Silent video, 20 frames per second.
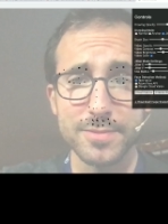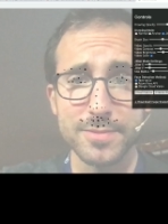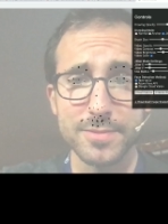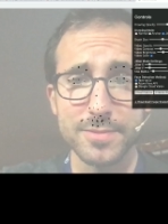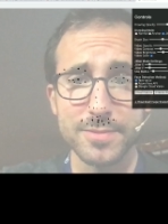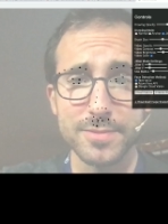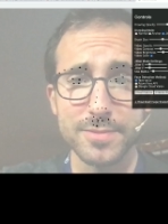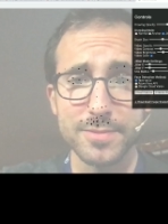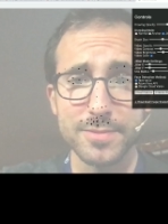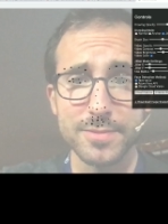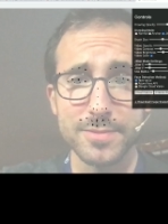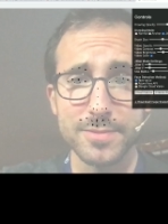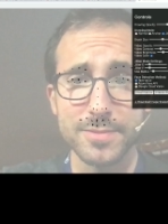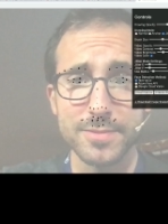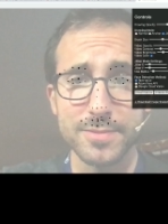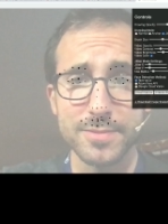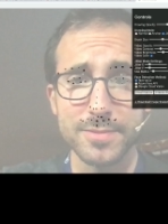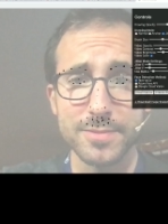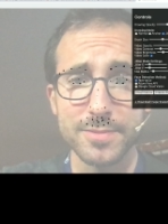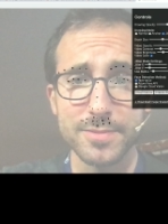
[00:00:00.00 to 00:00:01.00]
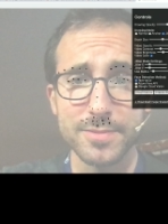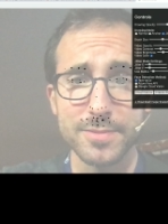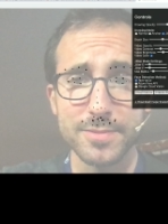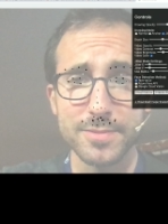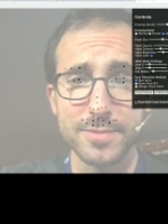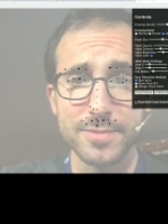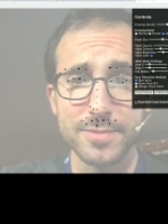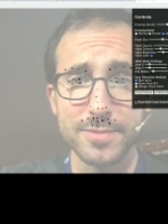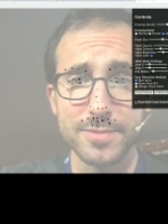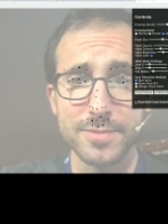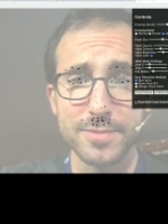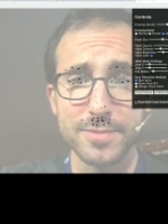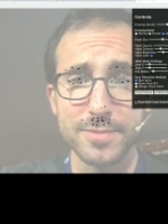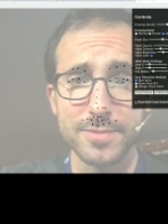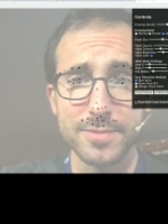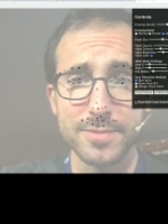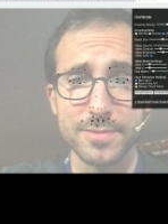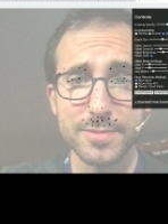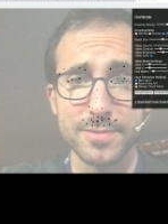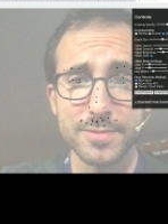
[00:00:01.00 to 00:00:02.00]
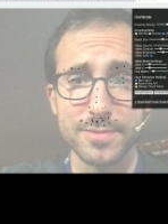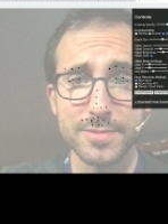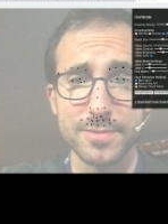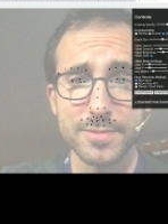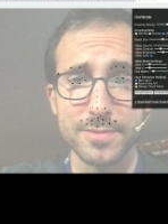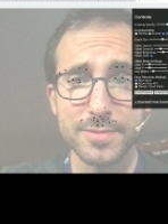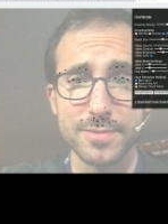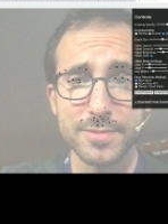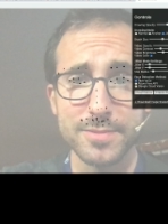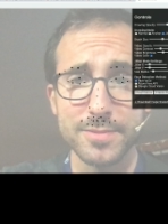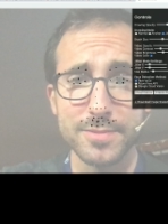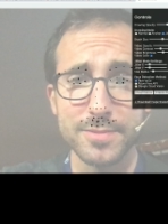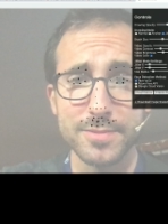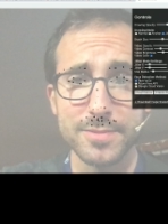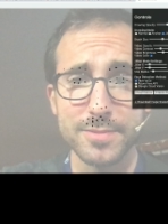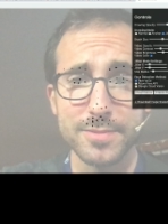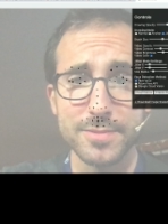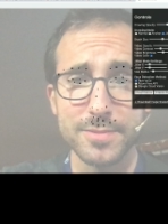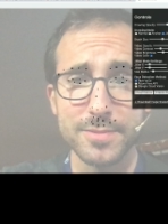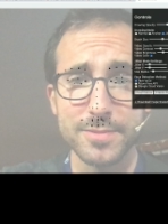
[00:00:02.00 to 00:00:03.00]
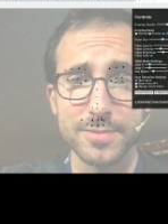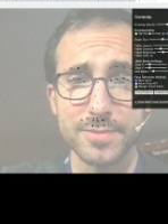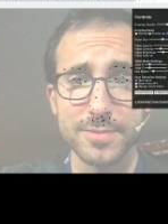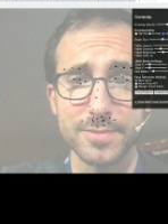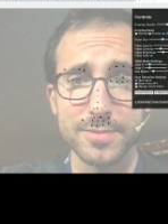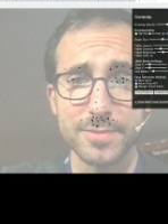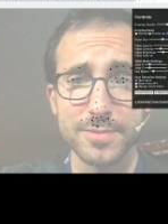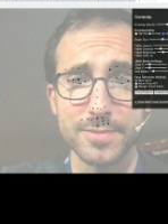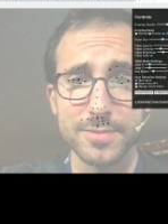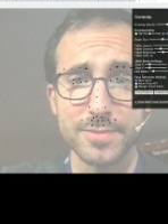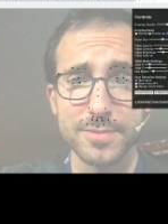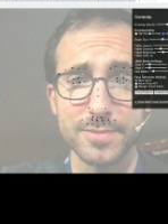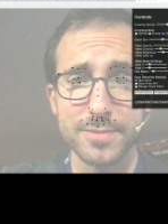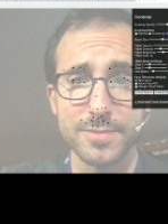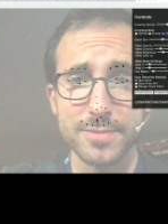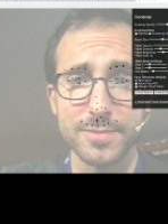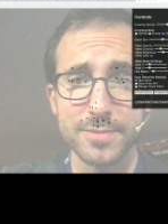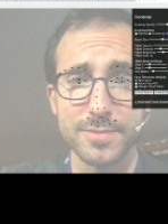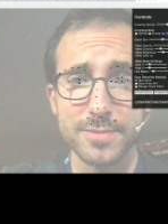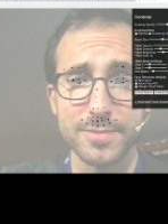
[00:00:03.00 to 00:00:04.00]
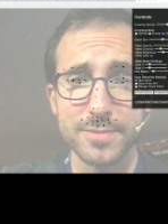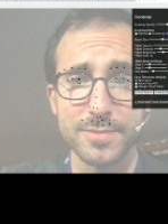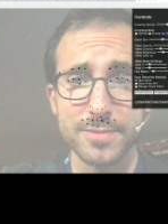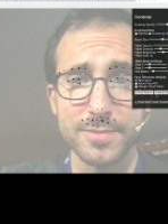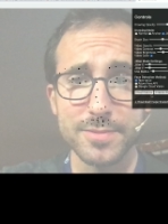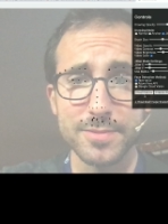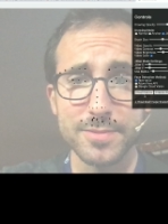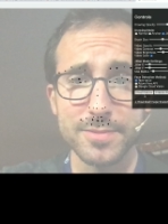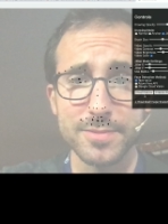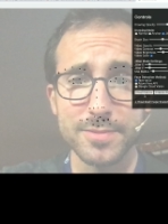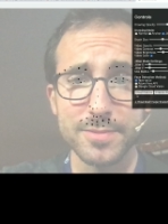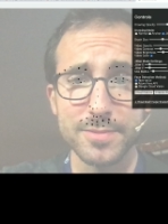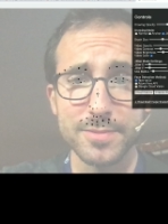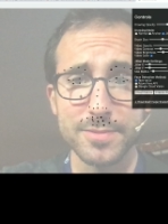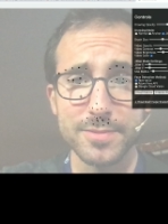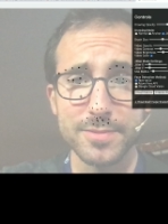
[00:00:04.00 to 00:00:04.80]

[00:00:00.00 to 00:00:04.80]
It looks, it kind of missed my mouth, but I don't know. That's just how it goes sometimes.